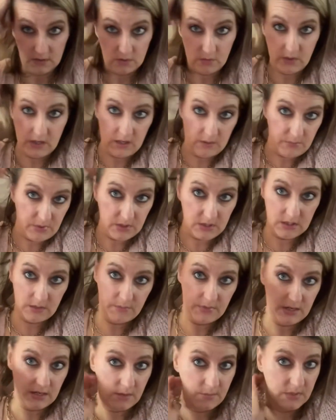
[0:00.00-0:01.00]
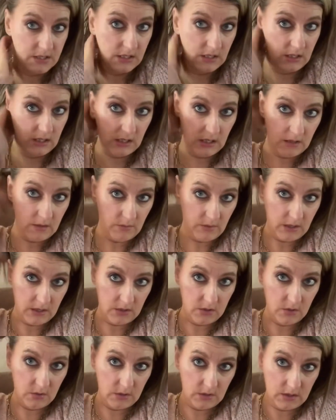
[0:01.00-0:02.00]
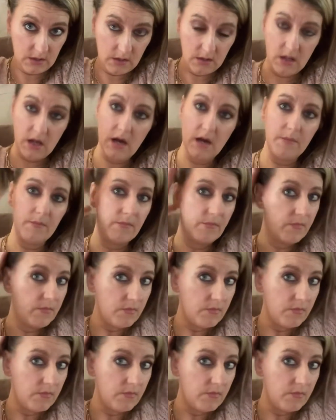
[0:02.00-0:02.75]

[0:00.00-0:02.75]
We could put something up silly. We could do a little, um,